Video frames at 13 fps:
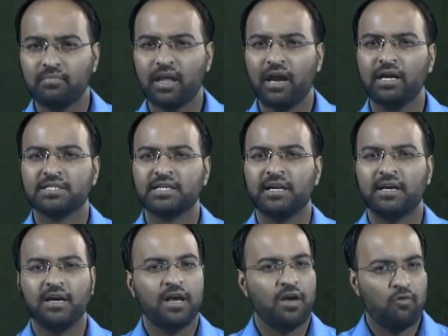understand,
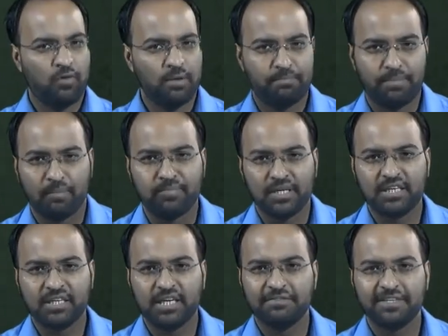when
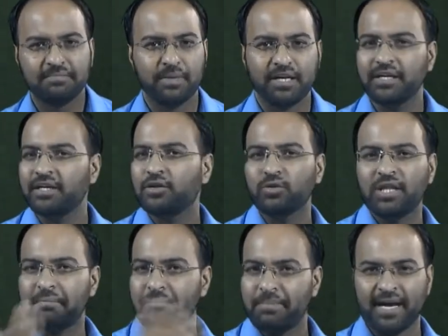public giving money to
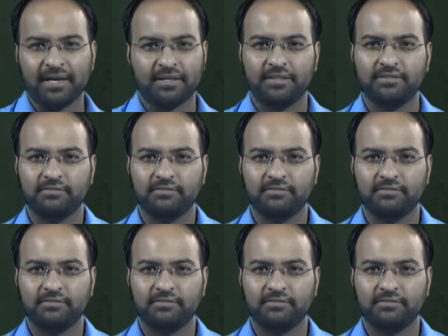the bank,